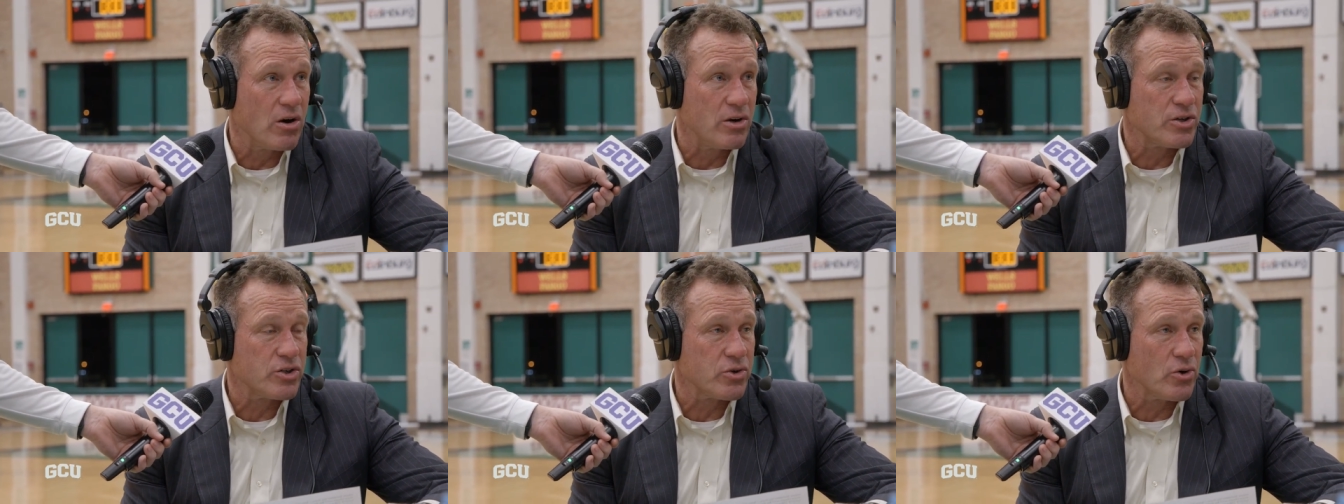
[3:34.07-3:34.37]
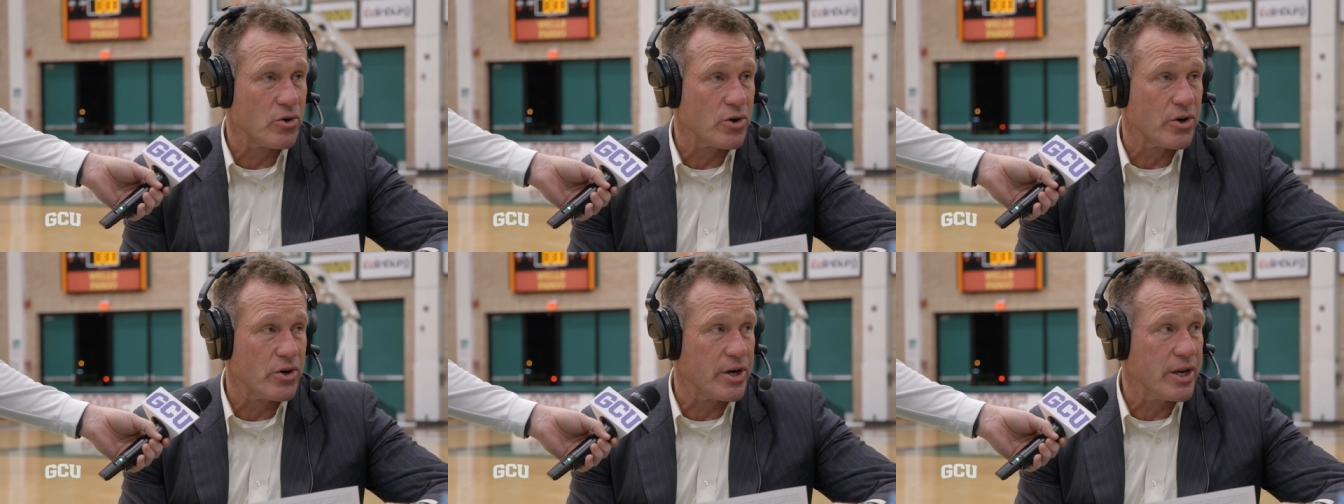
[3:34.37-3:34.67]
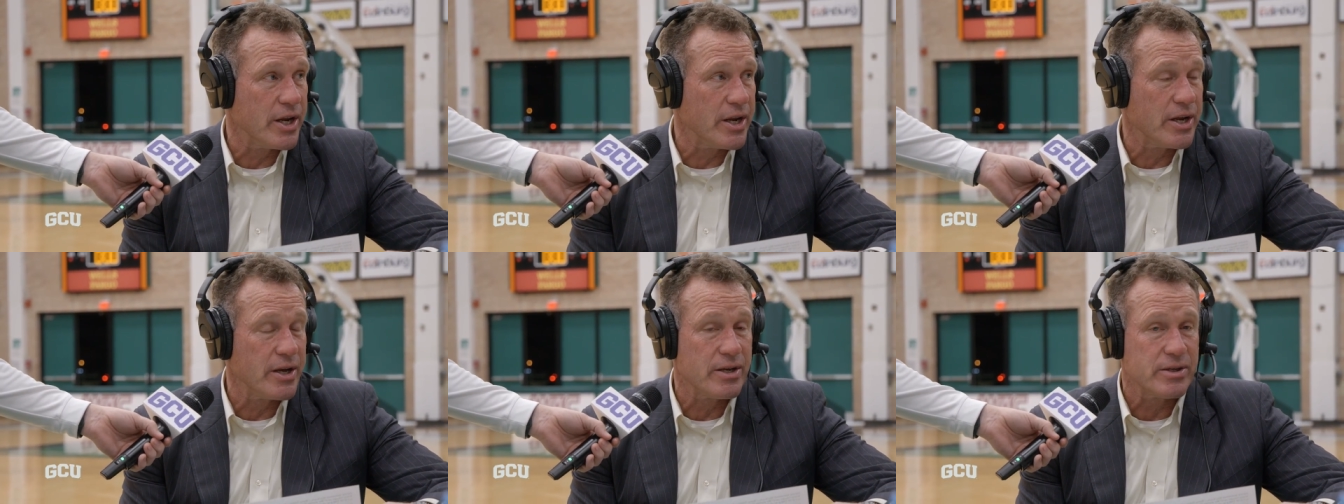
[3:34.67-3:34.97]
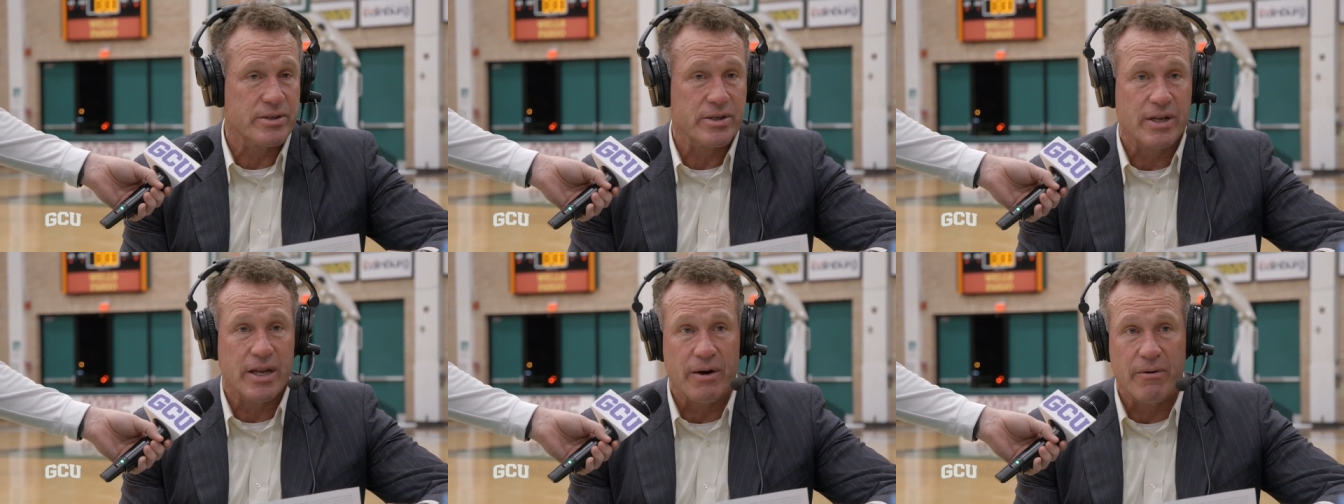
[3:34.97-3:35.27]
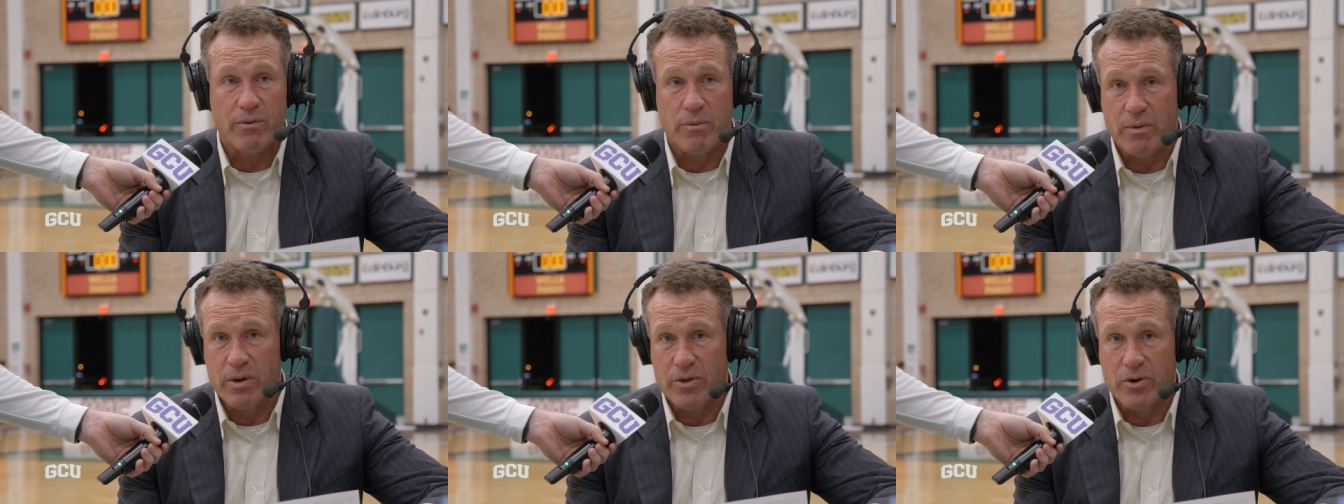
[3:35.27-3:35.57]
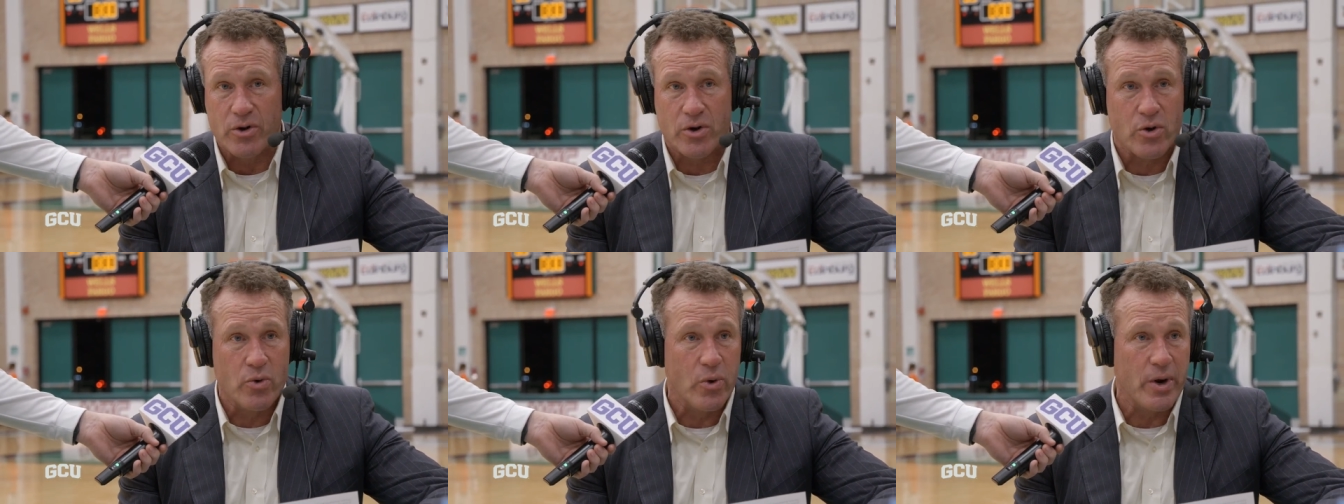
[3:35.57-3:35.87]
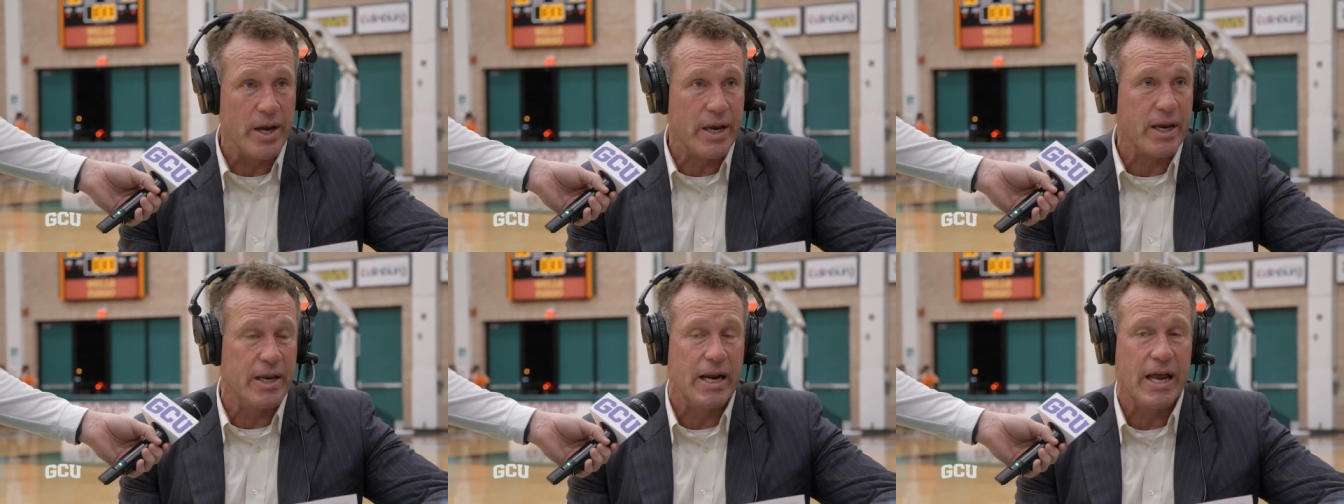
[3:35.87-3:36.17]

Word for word: or shorter than he is, and they they're quick.